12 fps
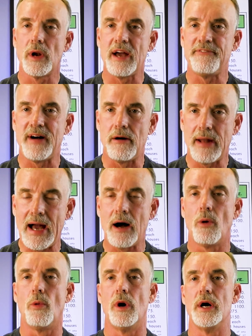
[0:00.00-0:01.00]
I found
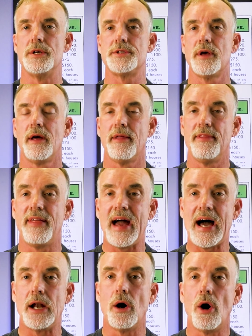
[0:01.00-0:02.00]
out was
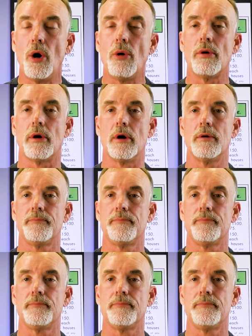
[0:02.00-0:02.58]
that owner,